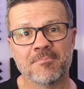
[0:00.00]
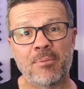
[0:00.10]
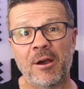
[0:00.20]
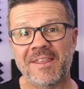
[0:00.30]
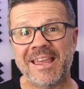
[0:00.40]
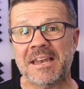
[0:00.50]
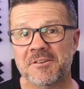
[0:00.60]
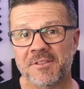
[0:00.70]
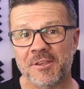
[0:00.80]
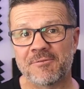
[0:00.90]
By the
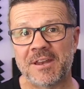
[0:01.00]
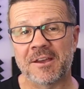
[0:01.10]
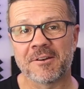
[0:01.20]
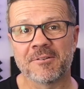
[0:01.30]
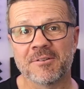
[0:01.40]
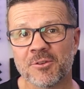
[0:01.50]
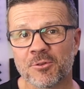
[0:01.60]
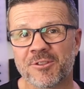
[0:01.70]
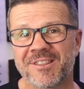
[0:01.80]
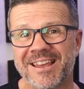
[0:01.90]
end of this video,
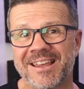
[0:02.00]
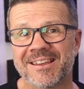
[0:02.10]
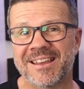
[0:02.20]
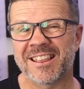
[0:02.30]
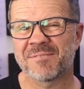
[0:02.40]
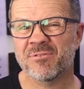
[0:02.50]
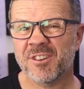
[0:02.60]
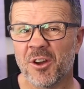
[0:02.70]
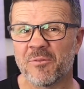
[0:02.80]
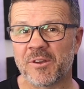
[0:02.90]
you'll see it's
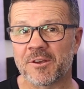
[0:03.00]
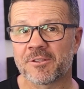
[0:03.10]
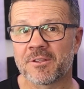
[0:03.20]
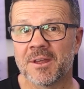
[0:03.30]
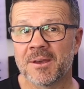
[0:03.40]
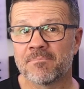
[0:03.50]
pretty obvious,